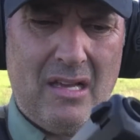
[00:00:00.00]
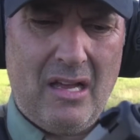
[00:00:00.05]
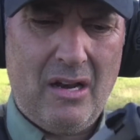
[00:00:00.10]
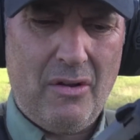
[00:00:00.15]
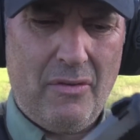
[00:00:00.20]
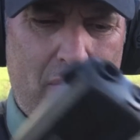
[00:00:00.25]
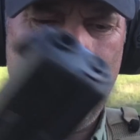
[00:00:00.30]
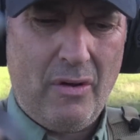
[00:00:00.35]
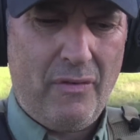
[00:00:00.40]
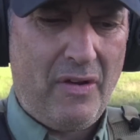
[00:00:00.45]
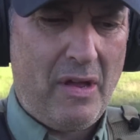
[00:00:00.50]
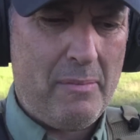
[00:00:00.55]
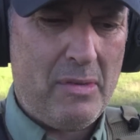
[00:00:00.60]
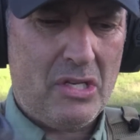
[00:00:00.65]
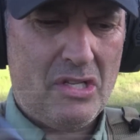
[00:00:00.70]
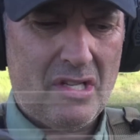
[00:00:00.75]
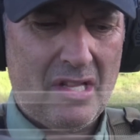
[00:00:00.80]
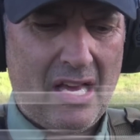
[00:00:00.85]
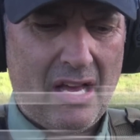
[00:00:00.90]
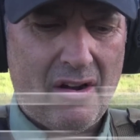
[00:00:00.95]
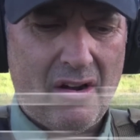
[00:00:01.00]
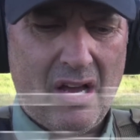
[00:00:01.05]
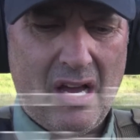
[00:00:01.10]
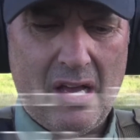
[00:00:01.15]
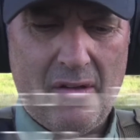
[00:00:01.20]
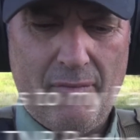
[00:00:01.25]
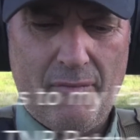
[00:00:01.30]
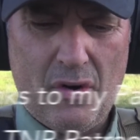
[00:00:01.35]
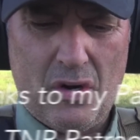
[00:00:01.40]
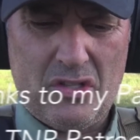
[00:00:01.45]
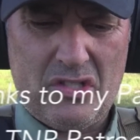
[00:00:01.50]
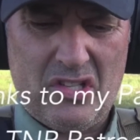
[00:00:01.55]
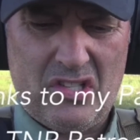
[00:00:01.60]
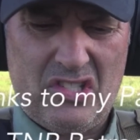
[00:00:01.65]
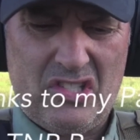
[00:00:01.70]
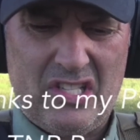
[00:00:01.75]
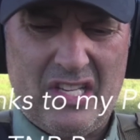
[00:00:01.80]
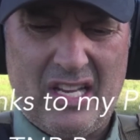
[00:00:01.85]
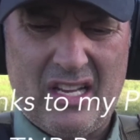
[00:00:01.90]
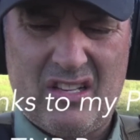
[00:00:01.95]
I don't know if I mentioned that or not. Versus
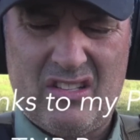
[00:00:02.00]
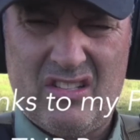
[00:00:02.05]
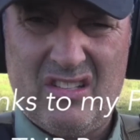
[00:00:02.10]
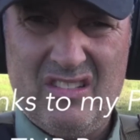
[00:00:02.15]
6.